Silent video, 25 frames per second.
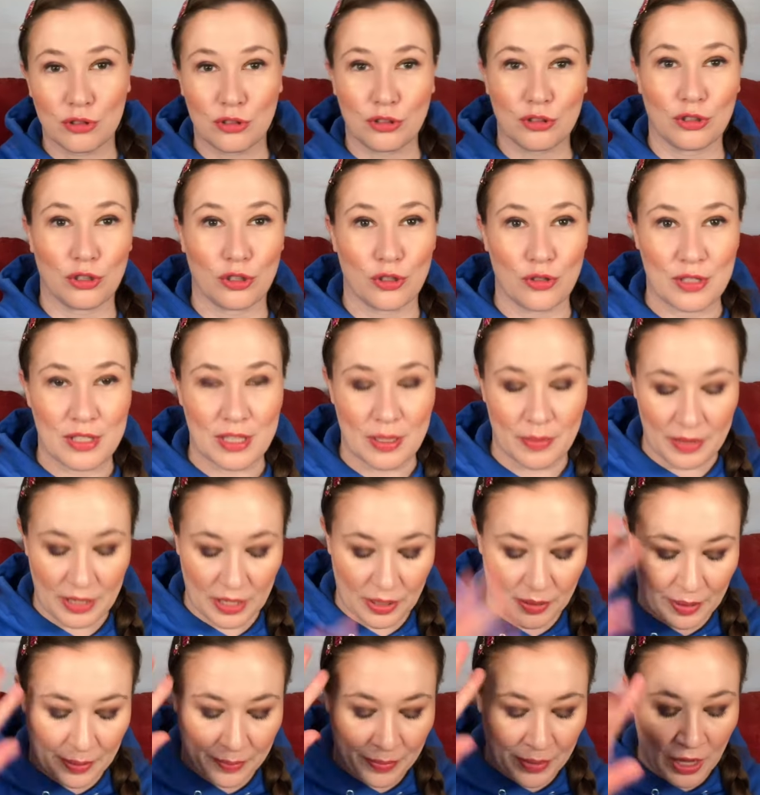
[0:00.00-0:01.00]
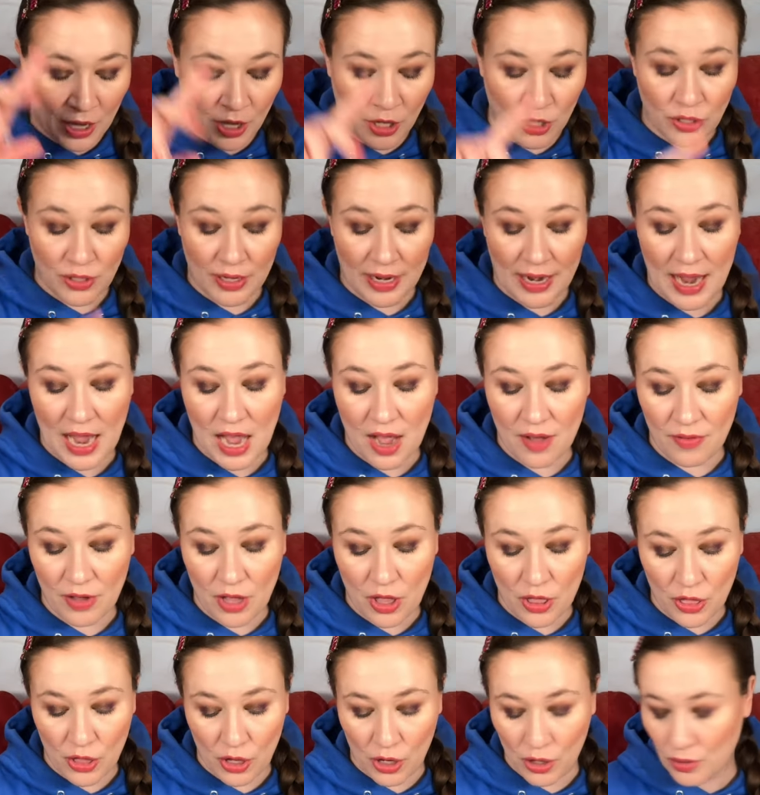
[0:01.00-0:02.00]
lose them anywhere. So I have
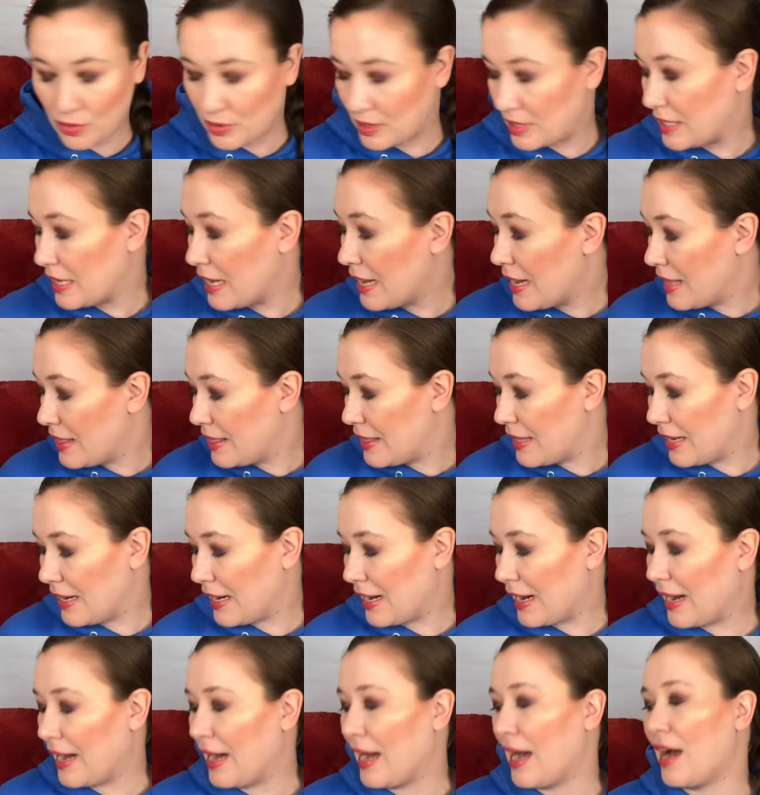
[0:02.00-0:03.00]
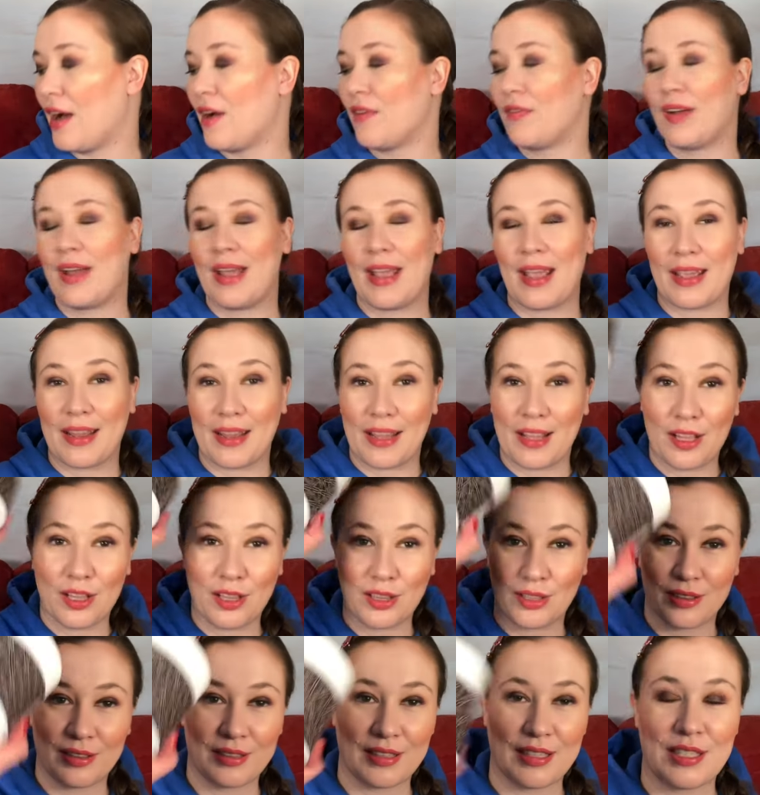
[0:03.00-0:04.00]
those. Then I have a,
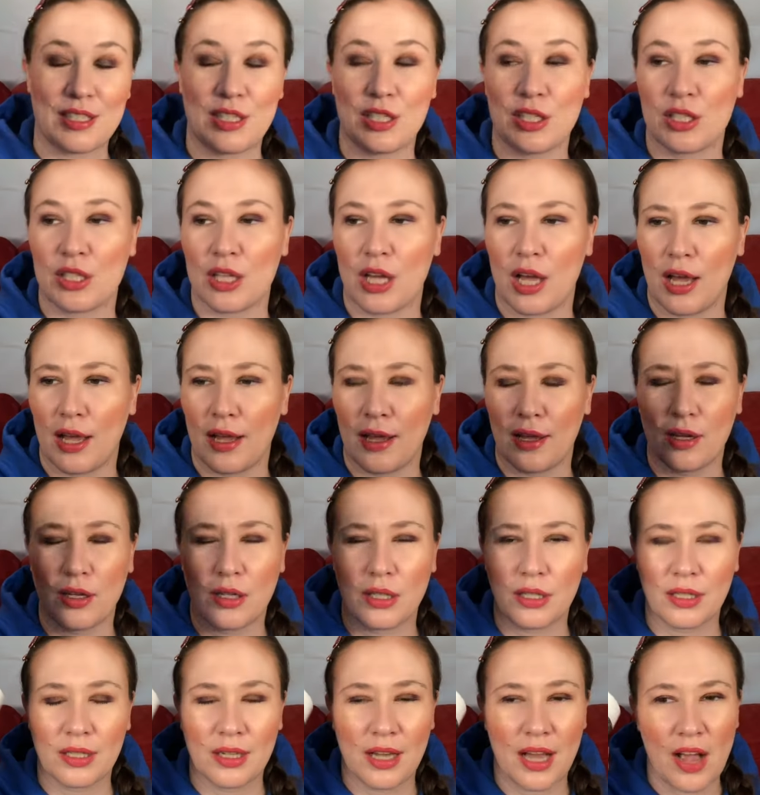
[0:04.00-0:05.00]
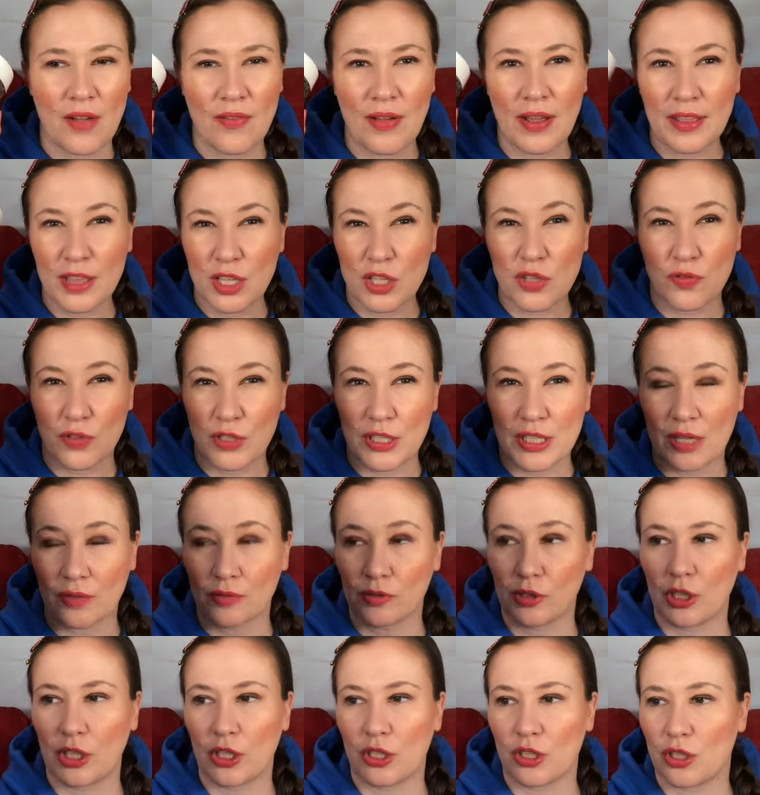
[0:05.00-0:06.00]
this is a, uh, I've had this for
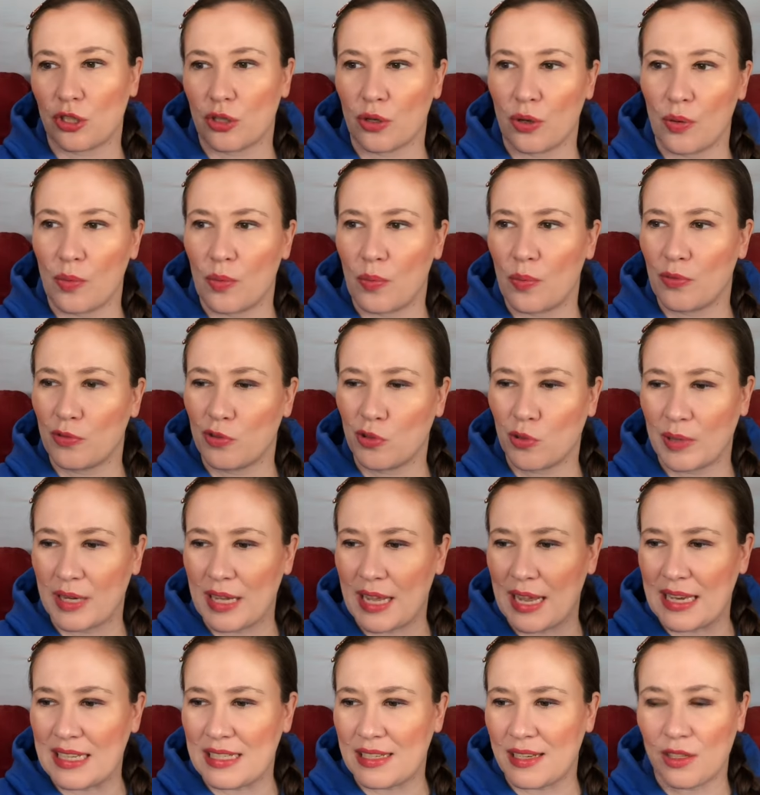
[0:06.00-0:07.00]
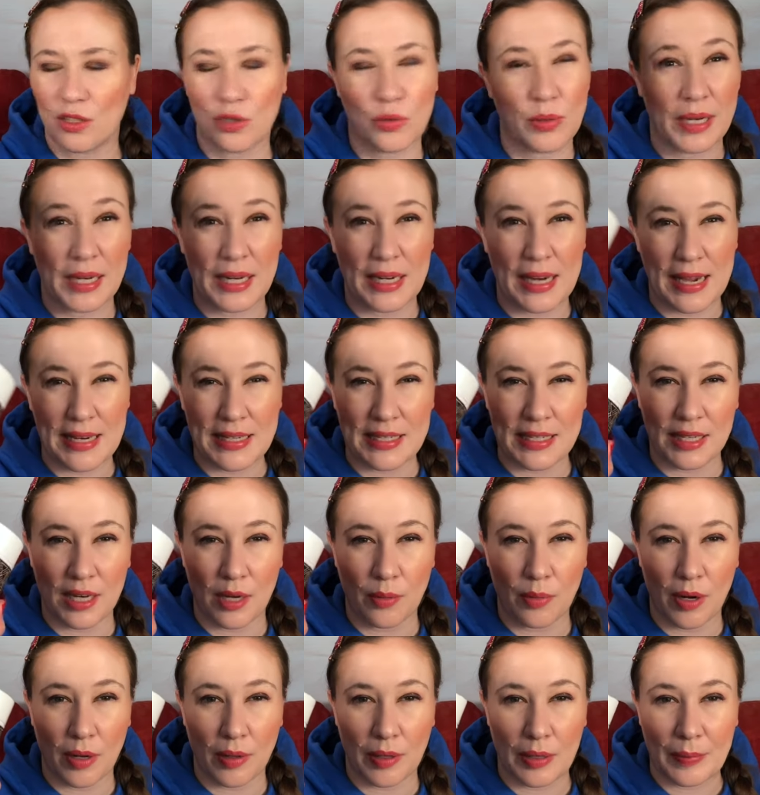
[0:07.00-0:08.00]
several years. So 2018, 2019, I
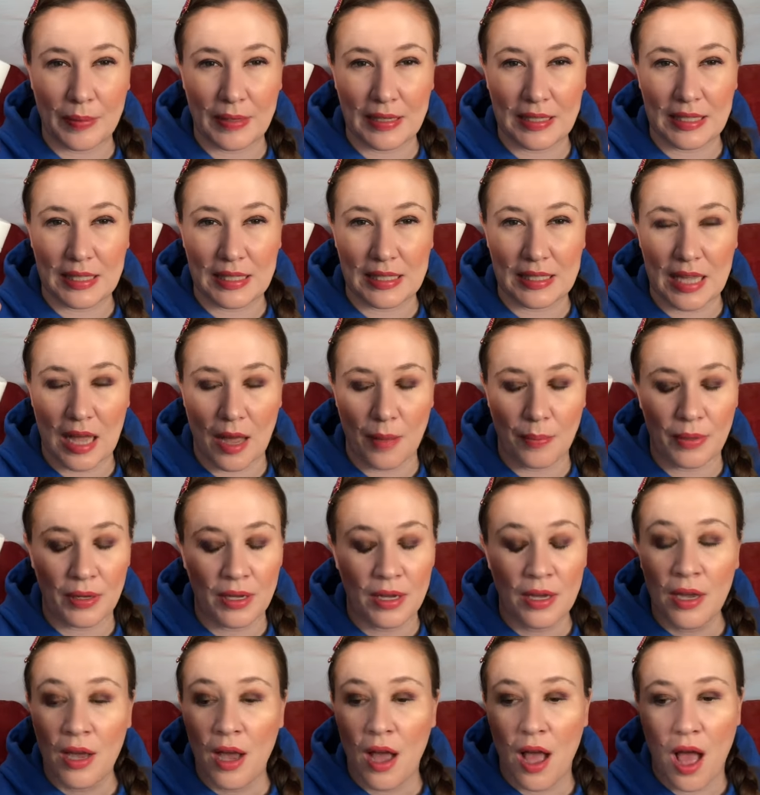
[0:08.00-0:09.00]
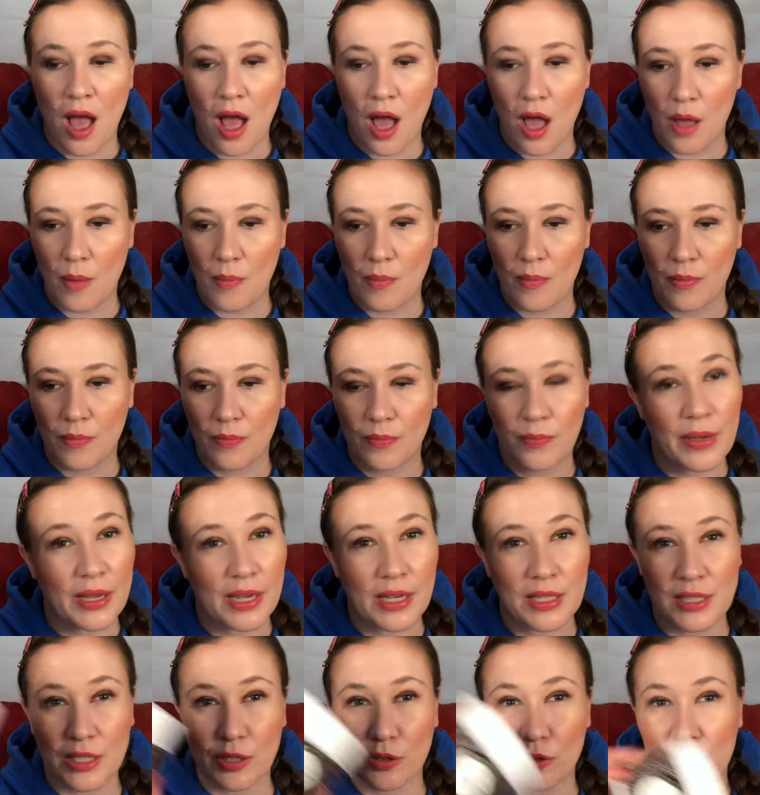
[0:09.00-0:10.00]
probably picked this up um,
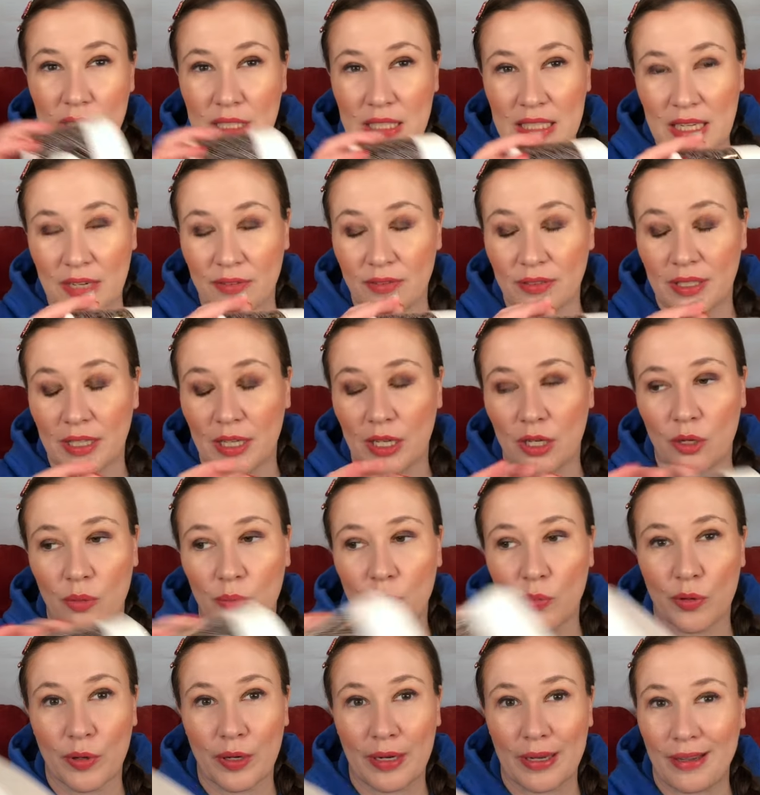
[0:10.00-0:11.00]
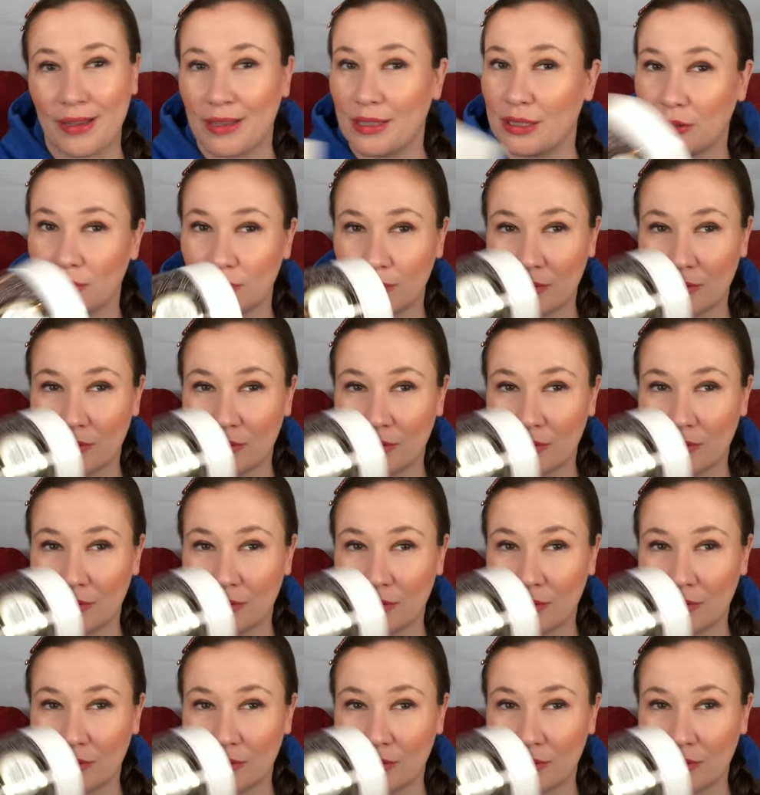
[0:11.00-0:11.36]
because this is definitely pre